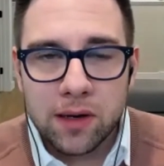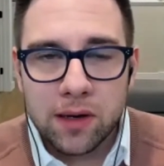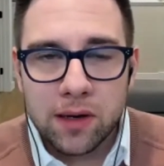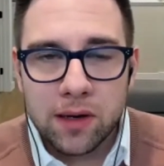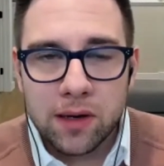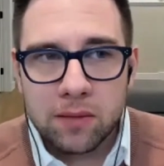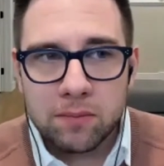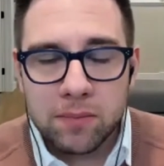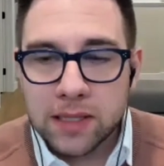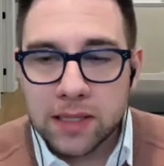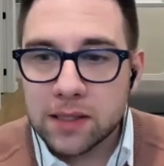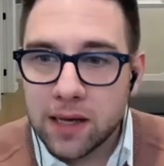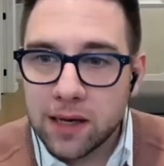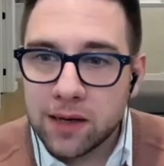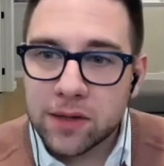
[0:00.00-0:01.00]
the
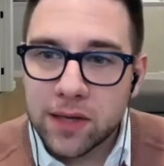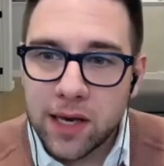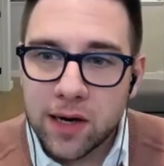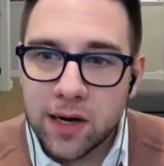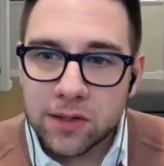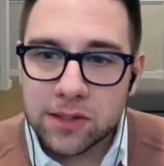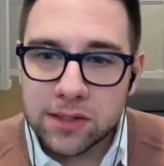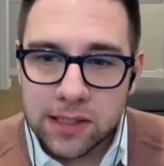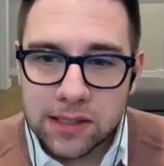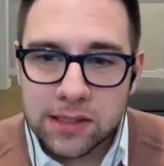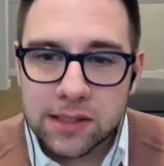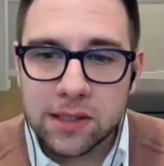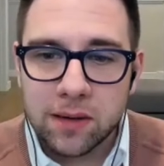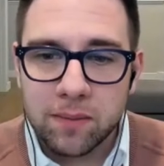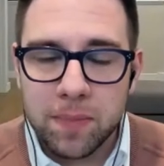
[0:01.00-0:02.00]
mental health care
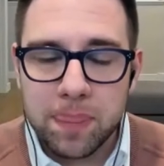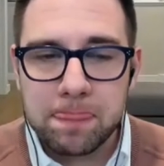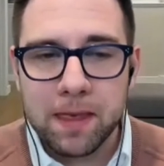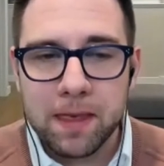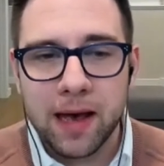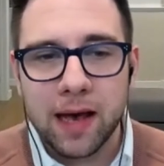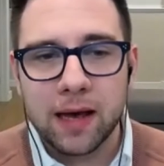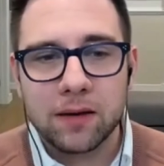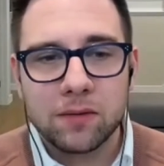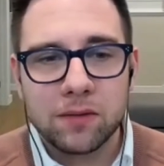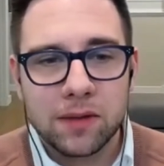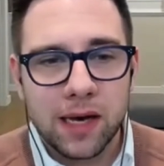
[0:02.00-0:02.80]
system that